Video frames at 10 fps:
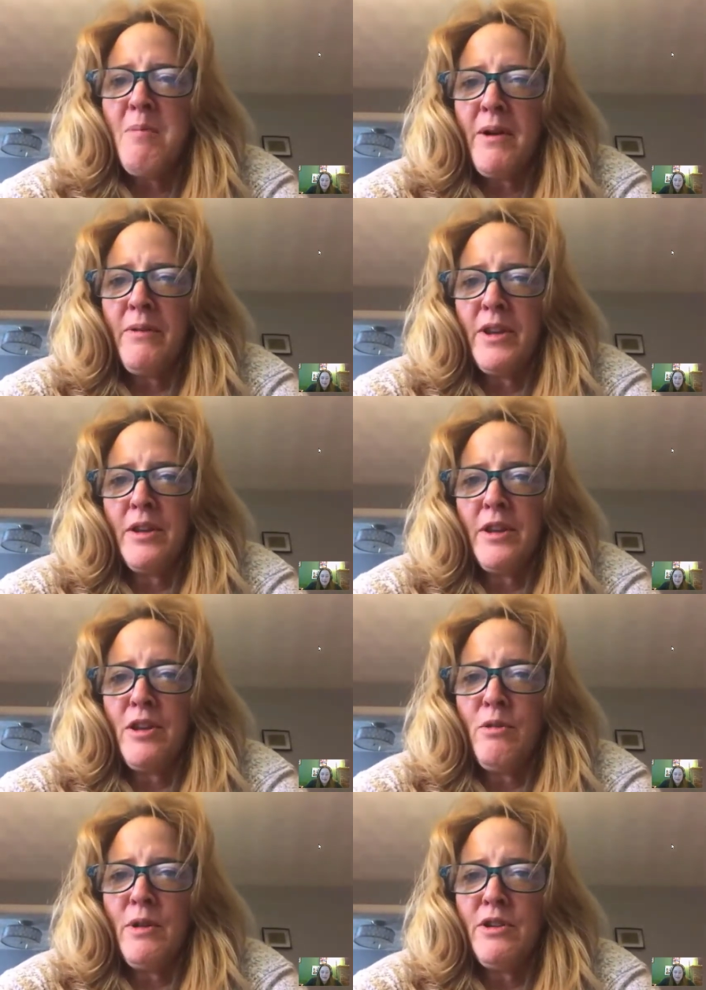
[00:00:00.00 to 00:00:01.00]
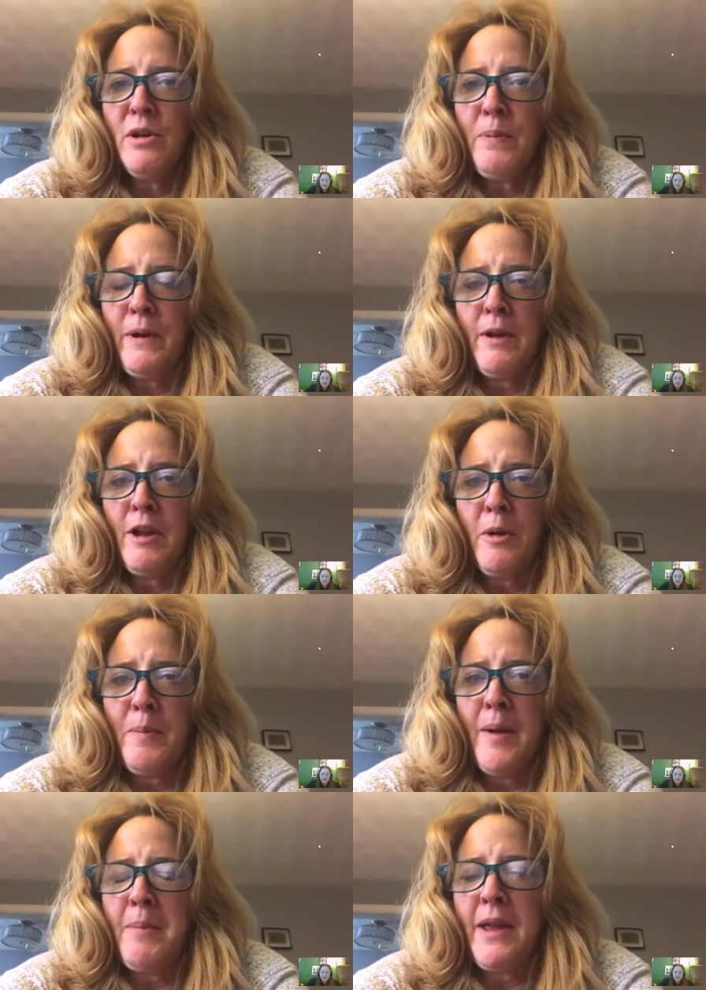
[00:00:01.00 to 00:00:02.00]
how about you and your
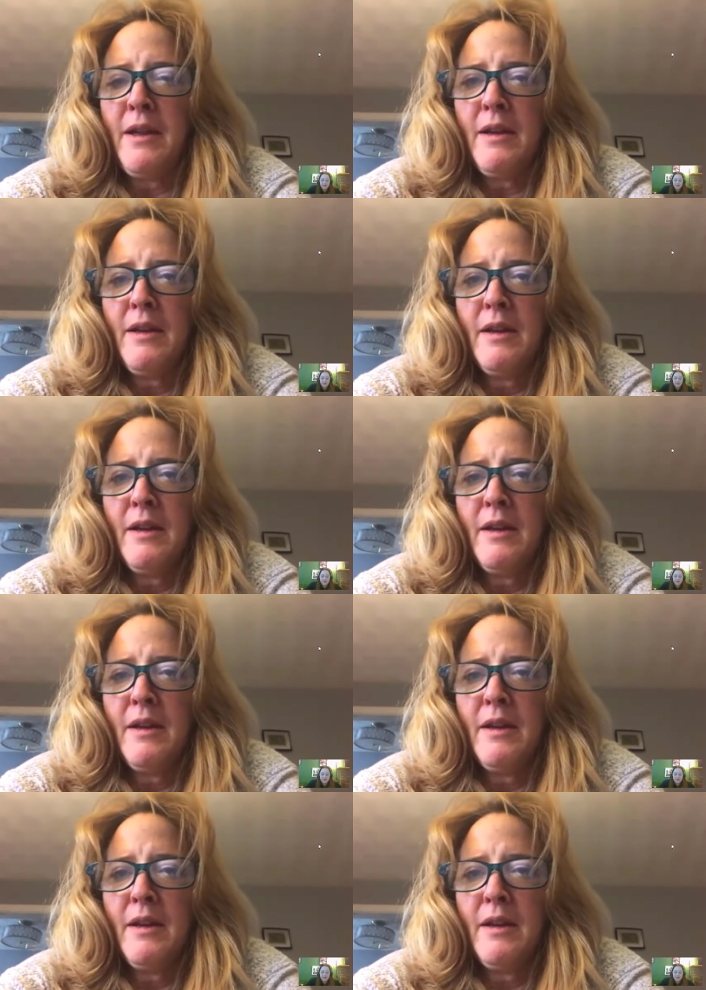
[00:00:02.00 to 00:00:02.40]
puppy?